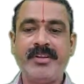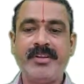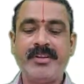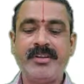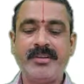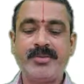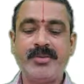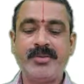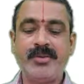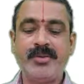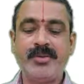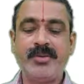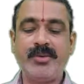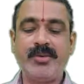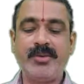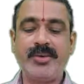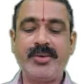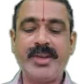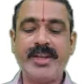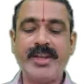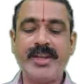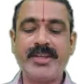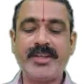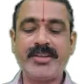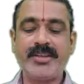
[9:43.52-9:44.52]
So
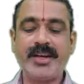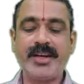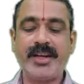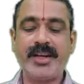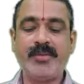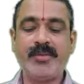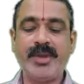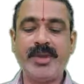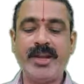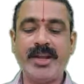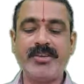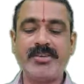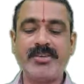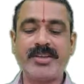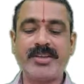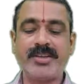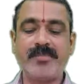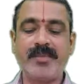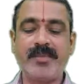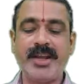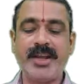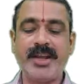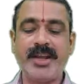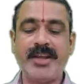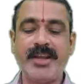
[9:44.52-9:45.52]
he is required to
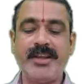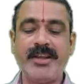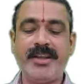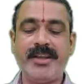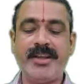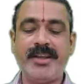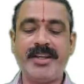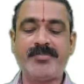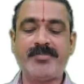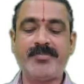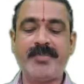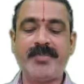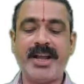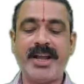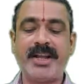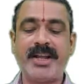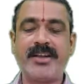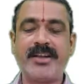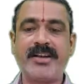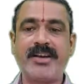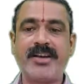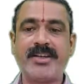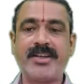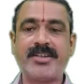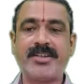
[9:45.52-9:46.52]
supply his
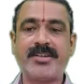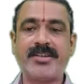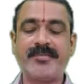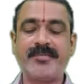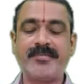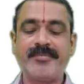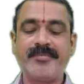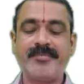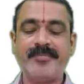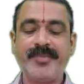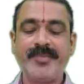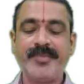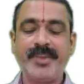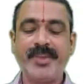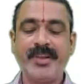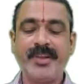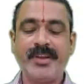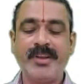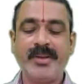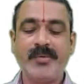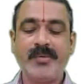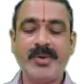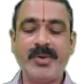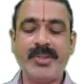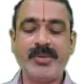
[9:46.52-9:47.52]
bankers
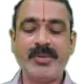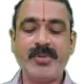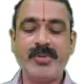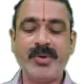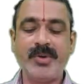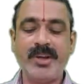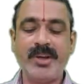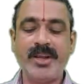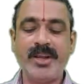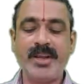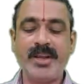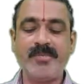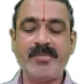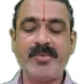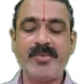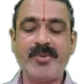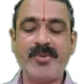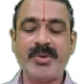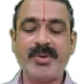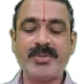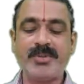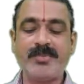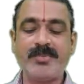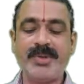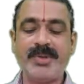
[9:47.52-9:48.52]
with 1 or
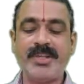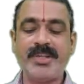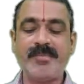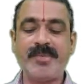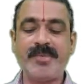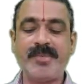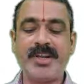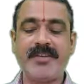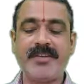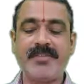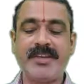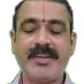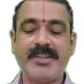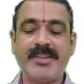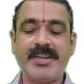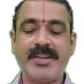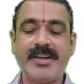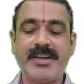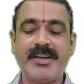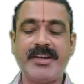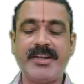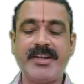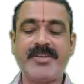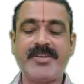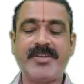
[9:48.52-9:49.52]
more specimen of his
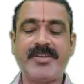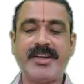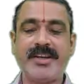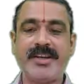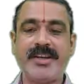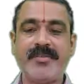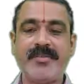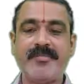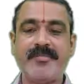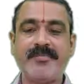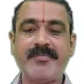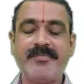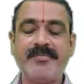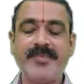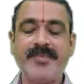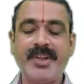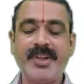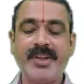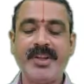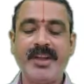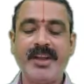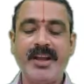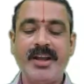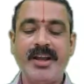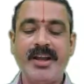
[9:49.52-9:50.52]
signature,
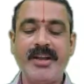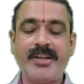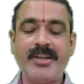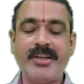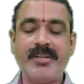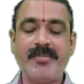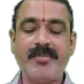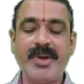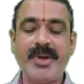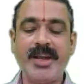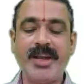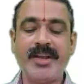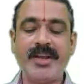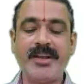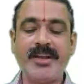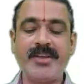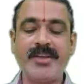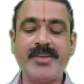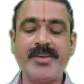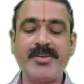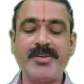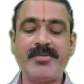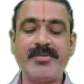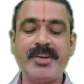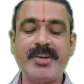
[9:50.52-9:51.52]
and the bank
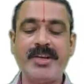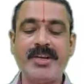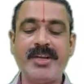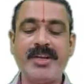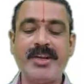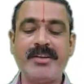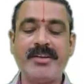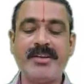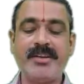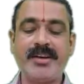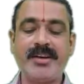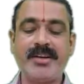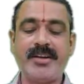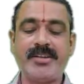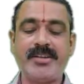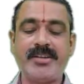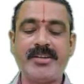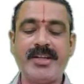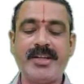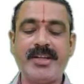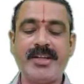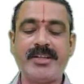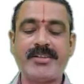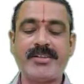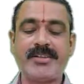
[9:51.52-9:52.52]
usually enters
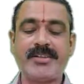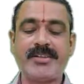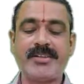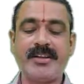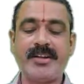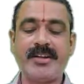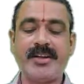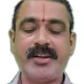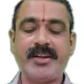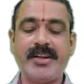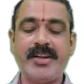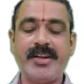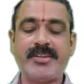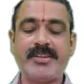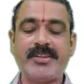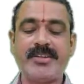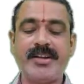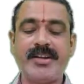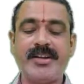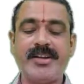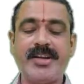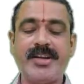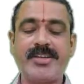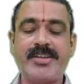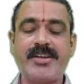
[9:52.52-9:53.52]
these in a
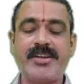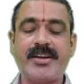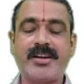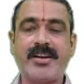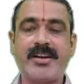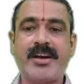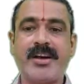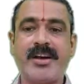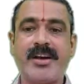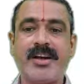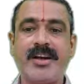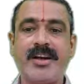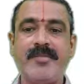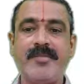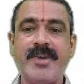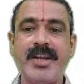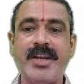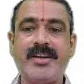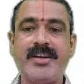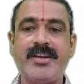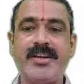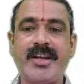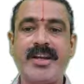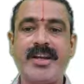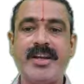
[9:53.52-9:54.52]
signature card
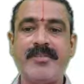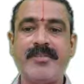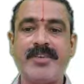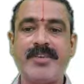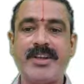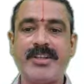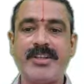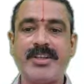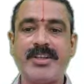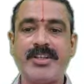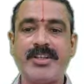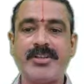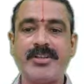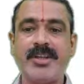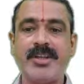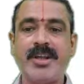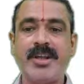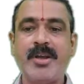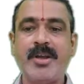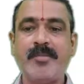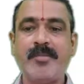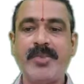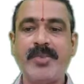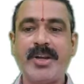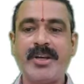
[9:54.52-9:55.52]
maintained for
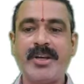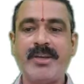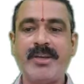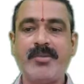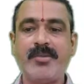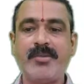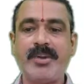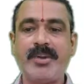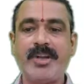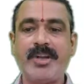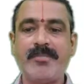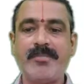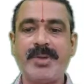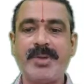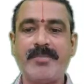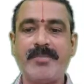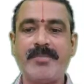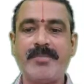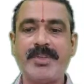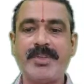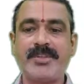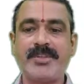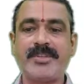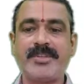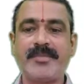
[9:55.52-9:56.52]
this particular
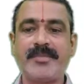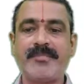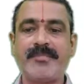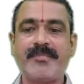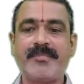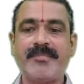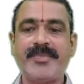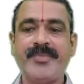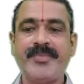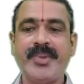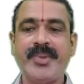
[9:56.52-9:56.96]
purpose.